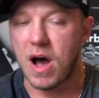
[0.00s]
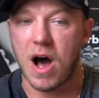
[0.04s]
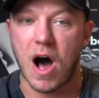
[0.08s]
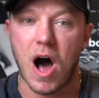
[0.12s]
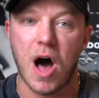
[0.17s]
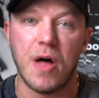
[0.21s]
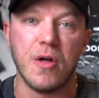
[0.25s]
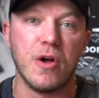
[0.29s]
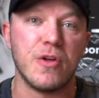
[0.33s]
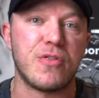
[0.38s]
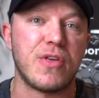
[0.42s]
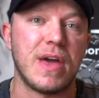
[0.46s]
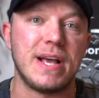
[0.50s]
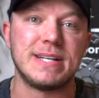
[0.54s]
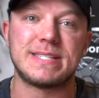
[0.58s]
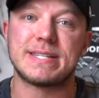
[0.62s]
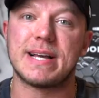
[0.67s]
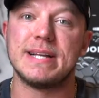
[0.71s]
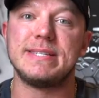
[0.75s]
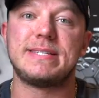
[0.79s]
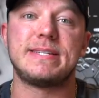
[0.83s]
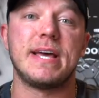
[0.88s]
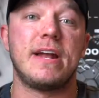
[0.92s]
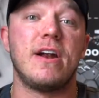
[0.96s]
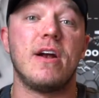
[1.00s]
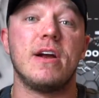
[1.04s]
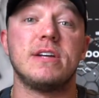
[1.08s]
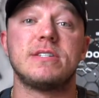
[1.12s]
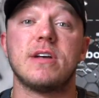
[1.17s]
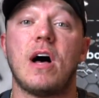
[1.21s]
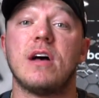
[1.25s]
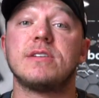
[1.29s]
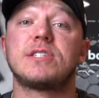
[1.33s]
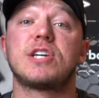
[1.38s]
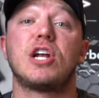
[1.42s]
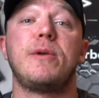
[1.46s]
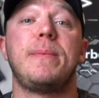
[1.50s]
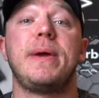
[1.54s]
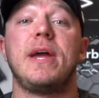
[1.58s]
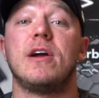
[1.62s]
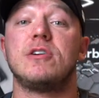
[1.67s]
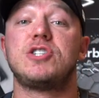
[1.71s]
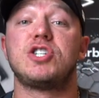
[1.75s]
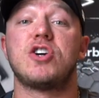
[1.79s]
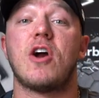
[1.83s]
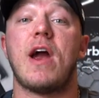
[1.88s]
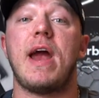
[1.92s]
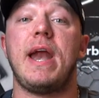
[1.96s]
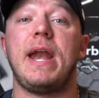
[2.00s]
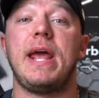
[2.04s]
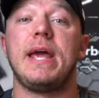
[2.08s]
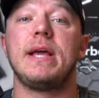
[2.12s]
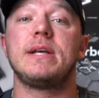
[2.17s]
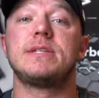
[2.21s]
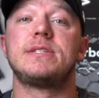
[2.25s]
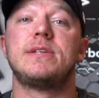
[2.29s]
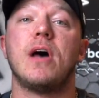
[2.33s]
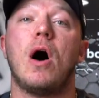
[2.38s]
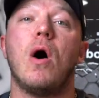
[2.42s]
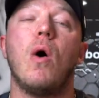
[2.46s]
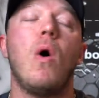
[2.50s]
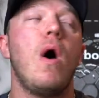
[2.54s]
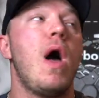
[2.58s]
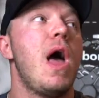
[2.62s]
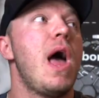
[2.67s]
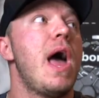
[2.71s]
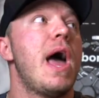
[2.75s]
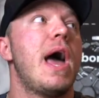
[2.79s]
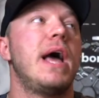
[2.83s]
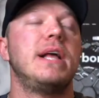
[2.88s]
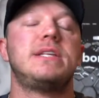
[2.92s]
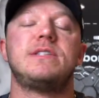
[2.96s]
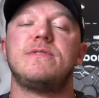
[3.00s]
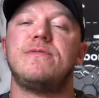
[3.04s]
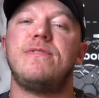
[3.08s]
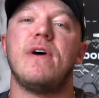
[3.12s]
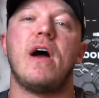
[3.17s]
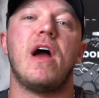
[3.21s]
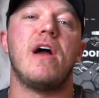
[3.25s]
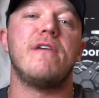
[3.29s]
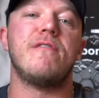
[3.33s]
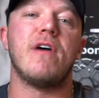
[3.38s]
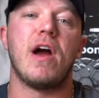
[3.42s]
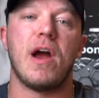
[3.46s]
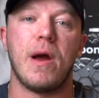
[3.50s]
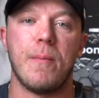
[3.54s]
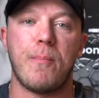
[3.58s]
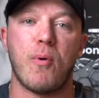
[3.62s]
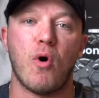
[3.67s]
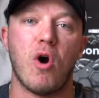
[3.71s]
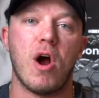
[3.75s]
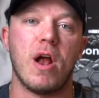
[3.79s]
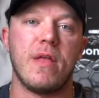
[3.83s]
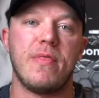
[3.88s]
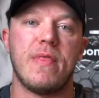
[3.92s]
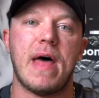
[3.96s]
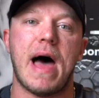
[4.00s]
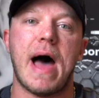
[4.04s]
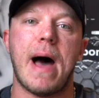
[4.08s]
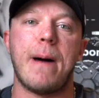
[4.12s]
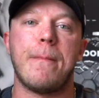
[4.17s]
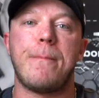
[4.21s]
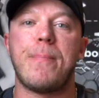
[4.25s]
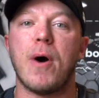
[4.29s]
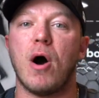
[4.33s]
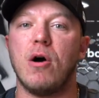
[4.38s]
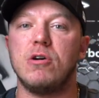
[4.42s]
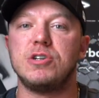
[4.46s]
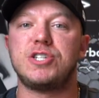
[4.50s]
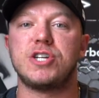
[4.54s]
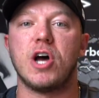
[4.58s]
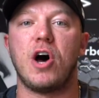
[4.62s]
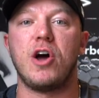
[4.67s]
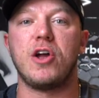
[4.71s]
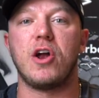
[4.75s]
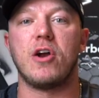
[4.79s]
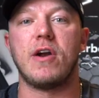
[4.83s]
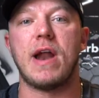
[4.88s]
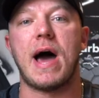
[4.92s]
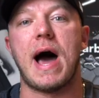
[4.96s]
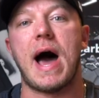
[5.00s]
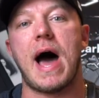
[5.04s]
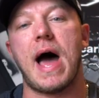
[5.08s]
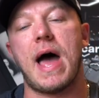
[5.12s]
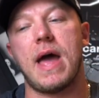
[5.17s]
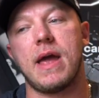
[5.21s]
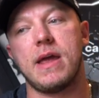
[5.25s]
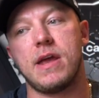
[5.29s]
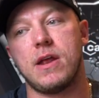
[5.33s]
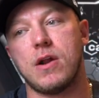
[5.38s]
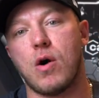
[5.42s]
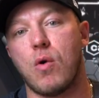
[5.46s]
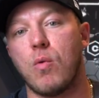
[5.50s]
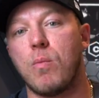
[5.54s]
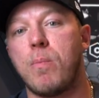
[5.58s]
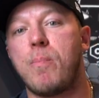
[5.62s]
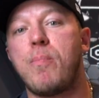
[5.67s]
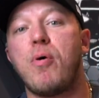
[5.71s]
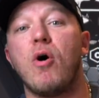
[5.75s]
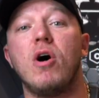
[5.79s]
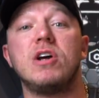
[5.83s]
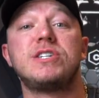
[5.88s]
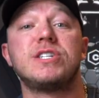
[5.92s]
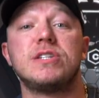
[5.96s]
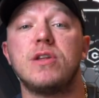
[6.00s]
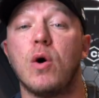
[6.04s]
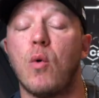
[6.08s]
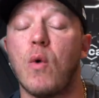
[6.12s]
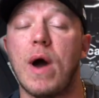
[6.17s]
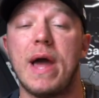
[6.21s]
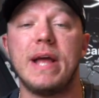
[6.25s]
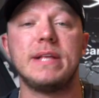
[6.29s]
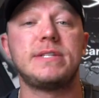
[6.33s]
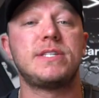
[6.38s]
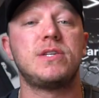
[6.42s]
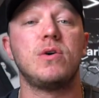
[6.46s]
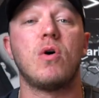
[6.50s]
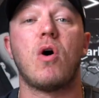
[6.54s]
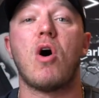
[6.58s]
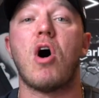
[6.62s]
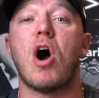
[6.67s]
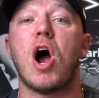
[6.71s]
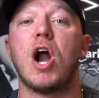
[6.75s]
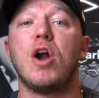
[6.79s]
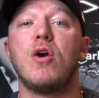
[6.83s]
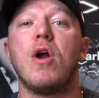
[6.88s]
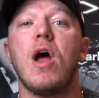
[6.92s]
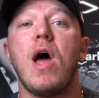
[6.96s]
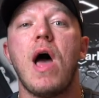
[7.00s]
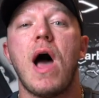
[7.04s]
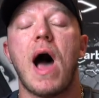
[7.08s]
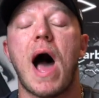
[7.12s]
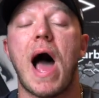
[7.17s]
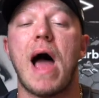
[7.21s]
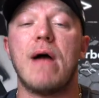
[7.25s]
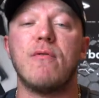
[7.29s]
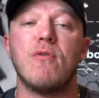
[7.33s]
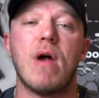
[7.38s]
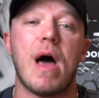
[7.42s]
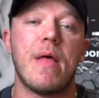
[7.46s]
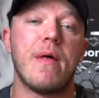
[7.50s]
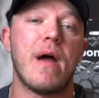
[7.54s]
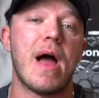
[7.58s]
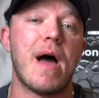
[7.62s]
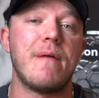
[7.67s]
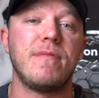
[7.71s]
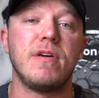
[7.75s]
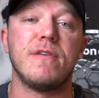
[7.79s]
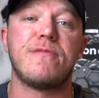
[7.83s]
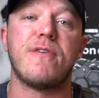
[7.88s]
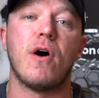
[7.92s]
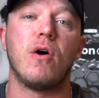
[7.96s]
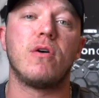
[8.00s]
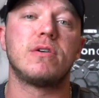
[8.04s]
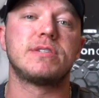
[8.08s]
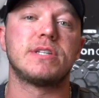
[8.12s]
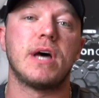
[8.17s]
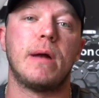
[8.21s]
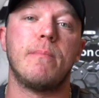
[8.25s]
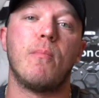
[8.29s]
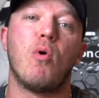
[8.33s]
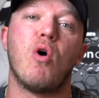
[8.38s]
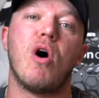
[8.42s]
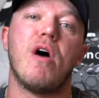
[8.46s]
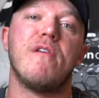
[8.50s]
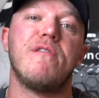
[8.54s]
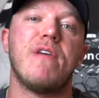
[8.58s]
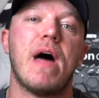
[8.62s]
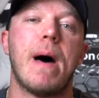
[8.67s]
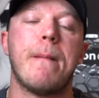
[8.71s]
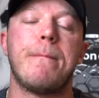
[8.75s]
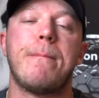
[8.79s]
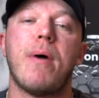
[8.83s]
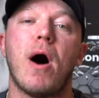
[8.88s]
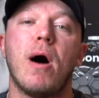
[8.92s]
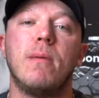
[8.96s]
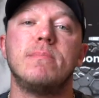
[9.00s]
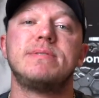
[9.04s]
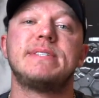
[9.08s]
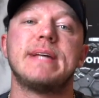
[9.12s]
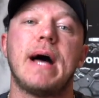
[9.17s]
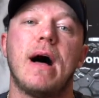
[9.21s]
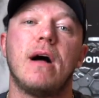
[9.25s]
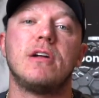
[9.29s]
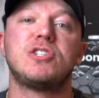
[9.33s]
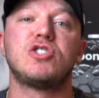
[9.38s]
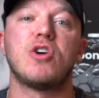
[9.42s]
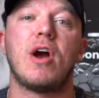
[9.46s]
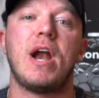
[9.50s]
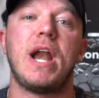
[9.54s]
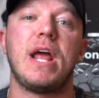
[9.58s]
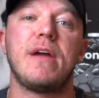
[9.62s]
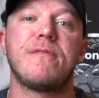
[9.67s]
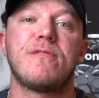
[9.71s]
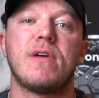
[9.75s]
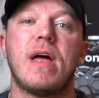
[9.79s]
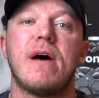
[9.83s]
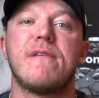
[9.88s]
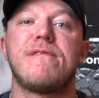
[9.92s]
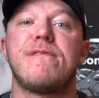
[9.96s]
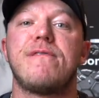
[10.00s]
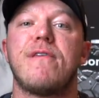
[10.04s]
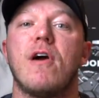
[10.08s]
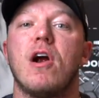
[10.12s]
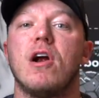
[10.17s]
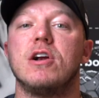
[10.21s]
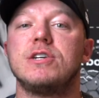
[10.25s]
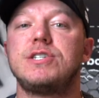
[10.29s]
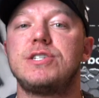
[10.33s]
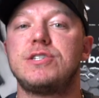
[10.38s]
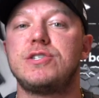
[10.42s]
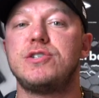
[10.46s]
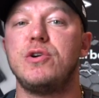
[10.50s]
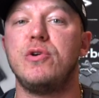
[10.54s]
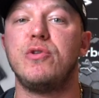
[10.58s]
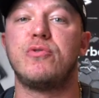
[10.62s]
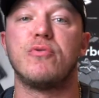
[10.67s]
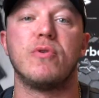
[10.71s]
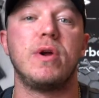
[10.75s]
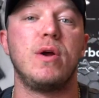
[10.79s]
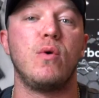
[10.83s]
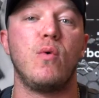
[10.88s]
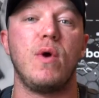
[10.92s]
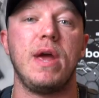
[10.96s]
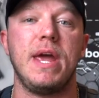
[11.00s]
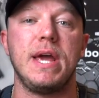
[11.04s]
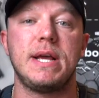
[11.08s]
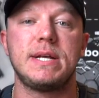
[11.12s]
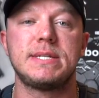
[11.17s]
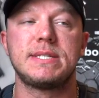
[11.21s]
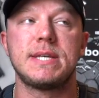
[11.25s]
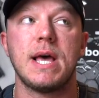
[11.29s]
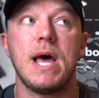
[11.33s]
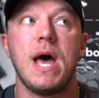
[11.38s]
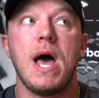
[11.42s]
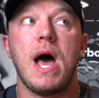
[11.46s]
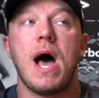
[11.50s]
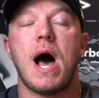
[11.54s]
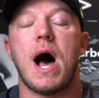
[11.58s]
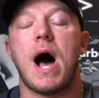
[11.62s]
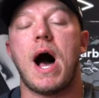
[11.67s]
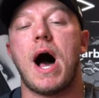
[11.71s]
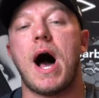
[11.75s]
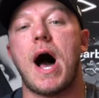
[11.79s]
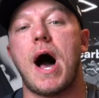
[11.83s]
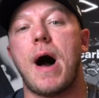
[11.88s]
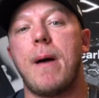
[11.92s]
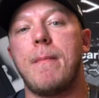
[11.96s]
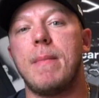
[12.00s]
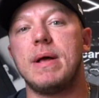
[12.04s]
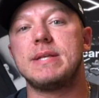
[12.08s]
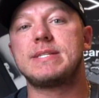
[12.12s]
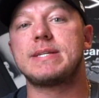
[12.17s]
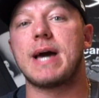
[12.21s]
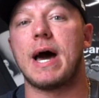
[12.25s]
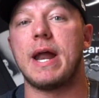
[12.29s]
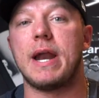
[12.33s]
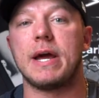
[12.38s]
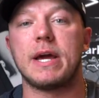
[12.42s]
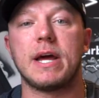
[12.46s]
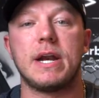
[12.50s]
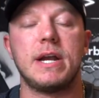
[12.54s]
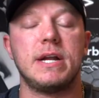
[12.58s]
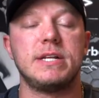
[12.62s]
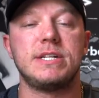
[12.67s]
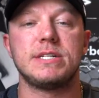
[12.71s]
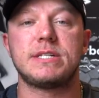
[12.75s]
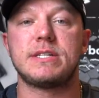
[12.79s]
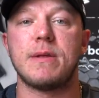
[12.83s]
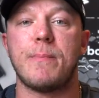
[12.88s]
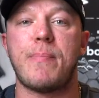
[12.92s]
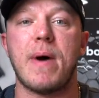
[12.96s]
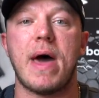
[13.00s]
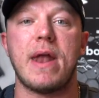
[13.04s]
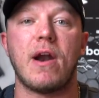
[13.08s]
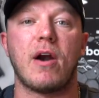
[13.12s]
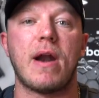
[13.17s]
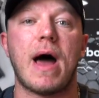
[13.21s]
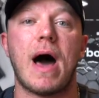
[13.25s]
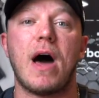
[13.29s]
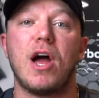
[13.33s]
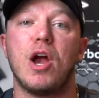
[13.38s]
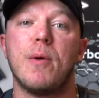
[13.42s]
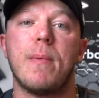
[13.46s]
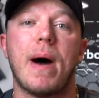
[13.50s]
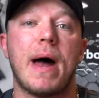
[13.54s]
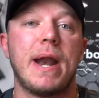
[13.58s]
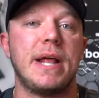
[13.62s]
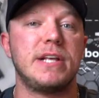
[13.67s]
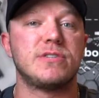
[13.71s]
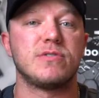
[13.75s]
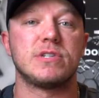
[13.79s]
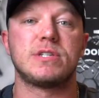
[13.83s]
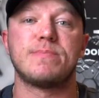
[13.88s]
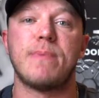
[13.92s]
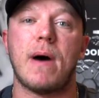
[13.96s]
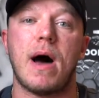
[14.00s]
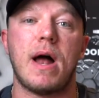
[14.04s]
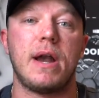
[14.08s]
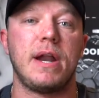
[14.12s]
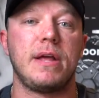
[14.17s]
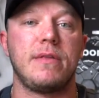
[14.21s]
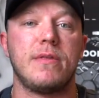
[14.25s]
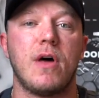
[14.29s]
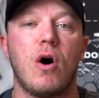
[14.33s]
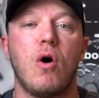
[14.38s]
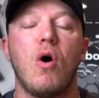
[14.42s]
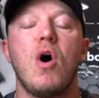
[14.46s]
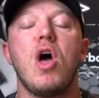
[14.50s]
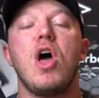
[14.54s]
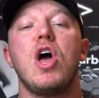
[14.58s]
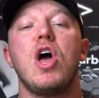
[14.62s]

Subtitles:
Other things to consider is also going to be your training. So it's very important that post-show you're not pushing the weights too hard. I'd rather have you focus on more of that pump style training for that first 2-3 weeks. It's kind of going to just depend on how your body's responding though.